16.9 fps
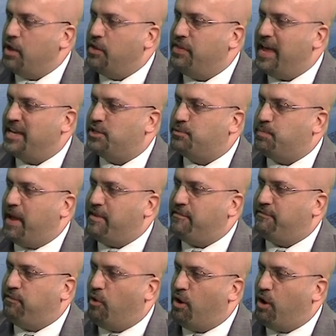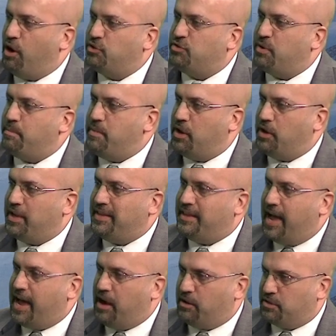They spent $400
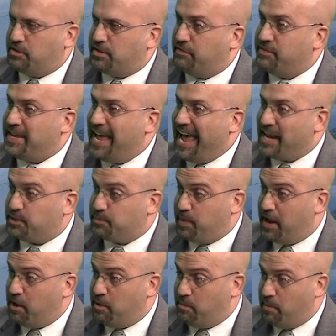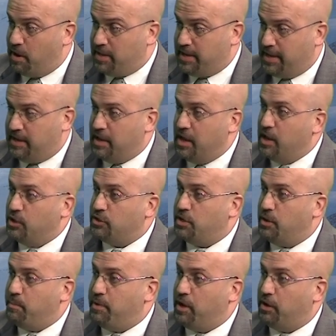million of taxpayer money
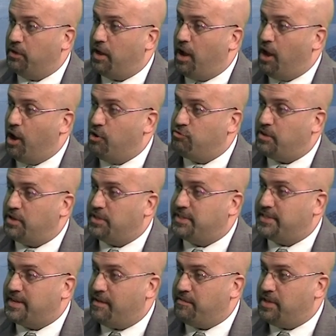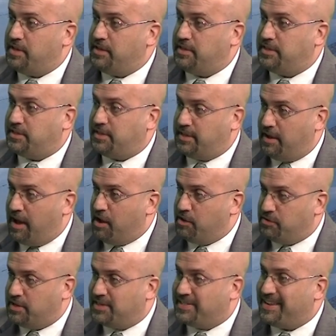to build
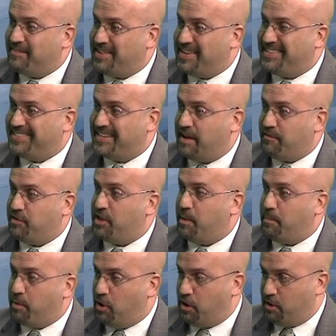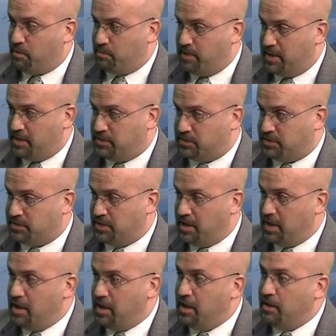177 apartments
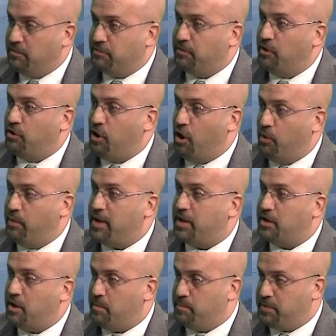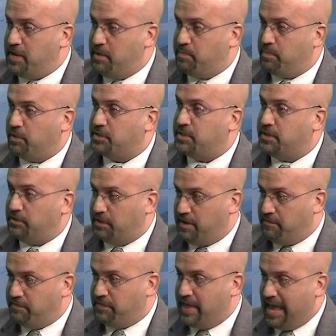for low-income people to
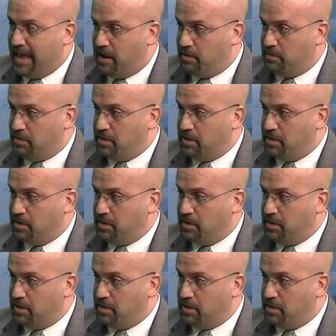live there.